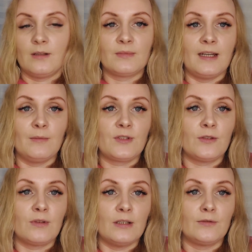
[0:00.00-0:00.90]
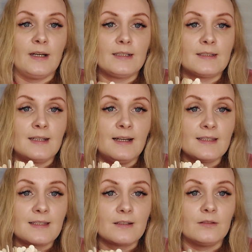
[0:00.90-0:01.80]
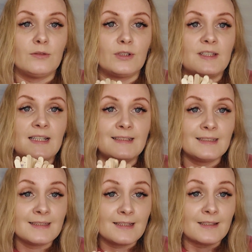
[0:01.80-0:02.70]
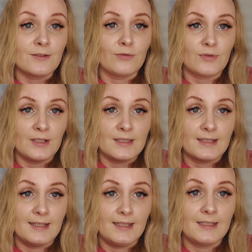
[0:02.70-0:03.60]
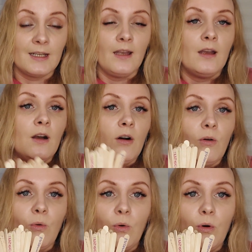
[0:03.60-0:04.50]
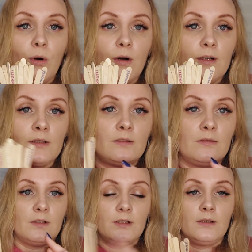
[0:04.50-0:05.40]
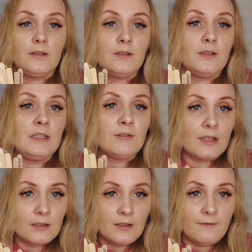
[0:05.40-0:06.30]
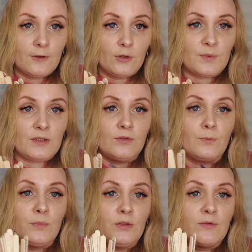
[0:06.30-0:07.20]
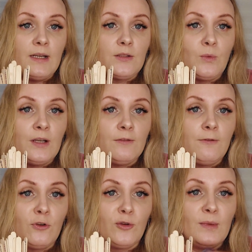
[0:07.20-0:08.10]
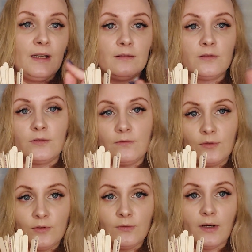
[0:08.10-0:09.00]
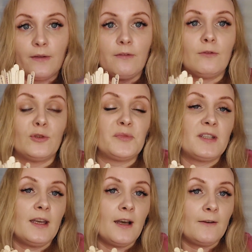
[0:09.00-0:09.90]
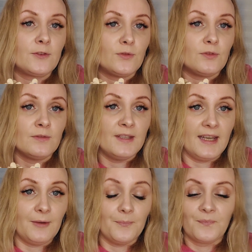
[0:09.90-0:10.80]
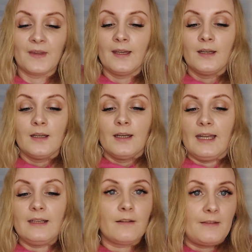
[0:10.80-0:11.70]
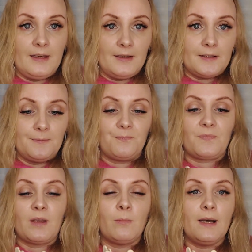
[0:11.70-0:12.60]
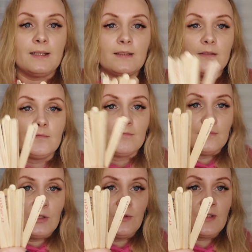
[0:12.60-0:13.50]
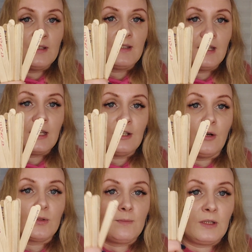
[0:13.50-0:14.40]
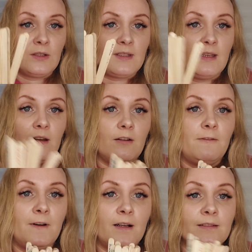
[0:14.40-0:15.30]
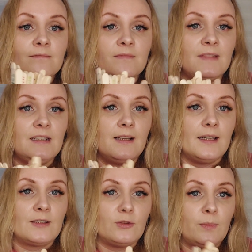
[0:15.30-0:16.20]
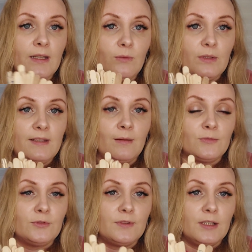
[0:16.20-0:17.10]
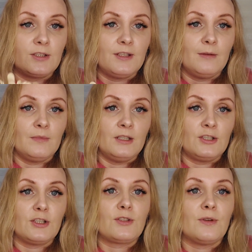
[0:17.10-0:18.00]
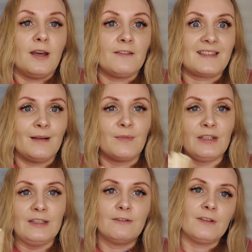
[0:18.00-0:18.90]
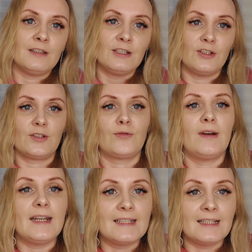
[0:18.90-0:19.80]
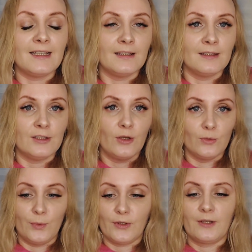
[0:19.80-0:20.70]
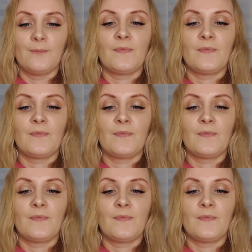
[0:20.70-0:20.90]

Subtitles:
Sometimes you can write task or sentences to translate, or irregular verbs. You write one form and two other forms they have to name. Anything, but use the sticky notes because they are fun. They like to play with them, to touch them, and just to have something different than just writing in the notebook.